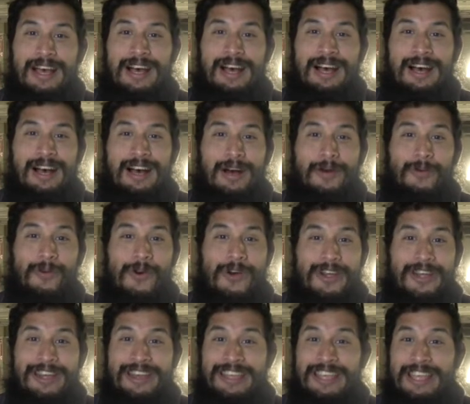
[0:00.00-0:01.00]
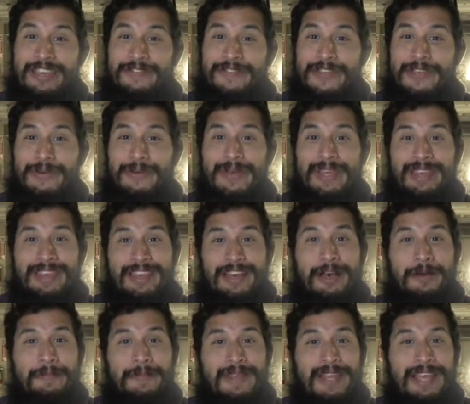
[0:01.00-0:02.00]
I wanted to give you an
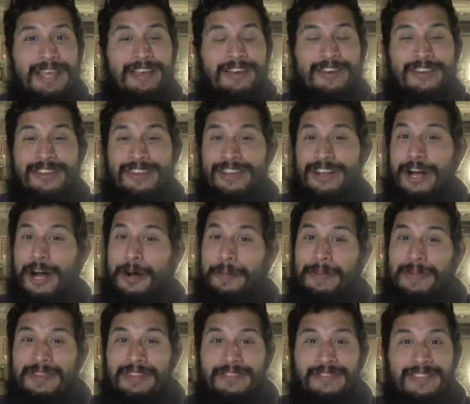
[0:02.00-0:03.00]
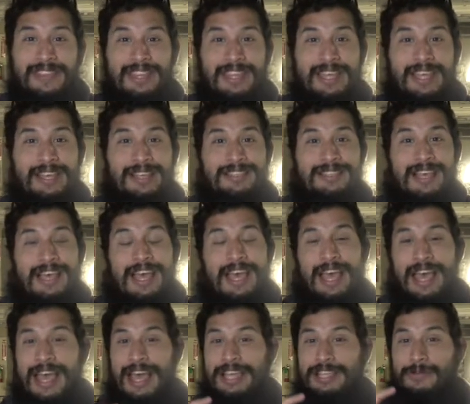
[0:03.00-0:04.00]
update on a couple of things
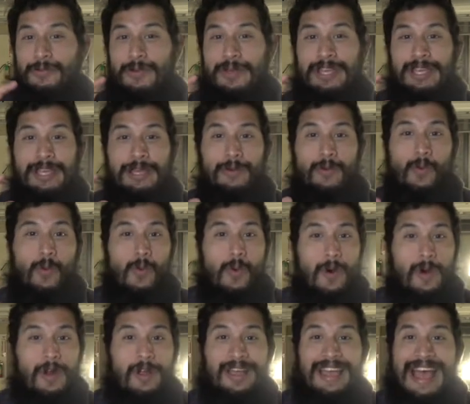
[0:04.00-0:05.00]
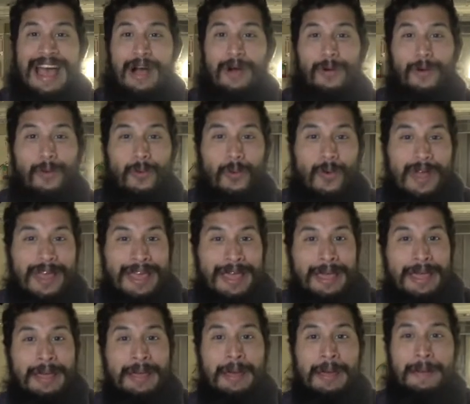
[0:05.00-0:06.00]
as we work our
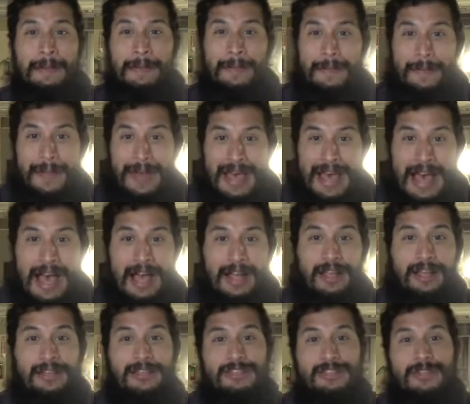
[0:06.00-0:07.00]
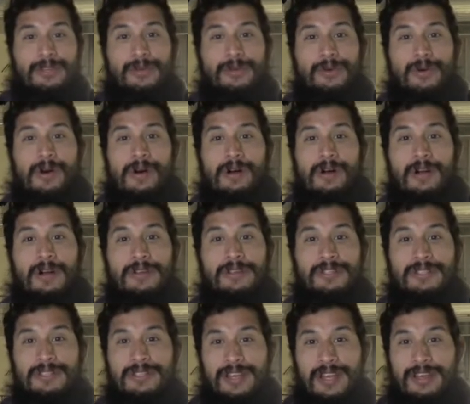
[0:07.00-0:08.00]
way back to our
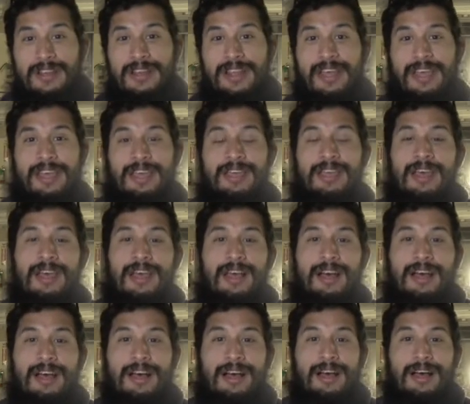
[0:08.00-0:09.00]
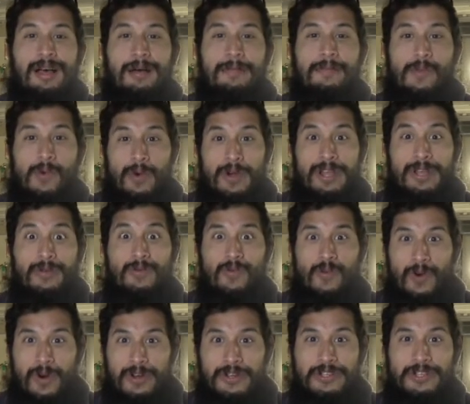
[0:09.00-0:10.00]
Sunday morning
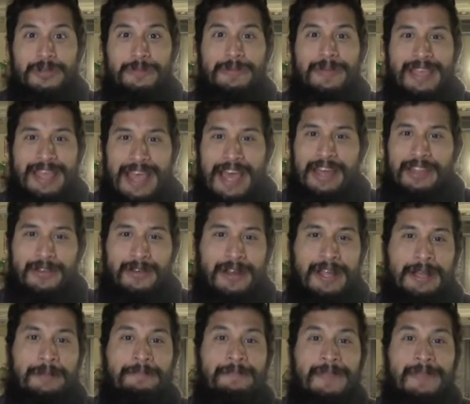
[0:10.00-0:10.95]
worship gathering.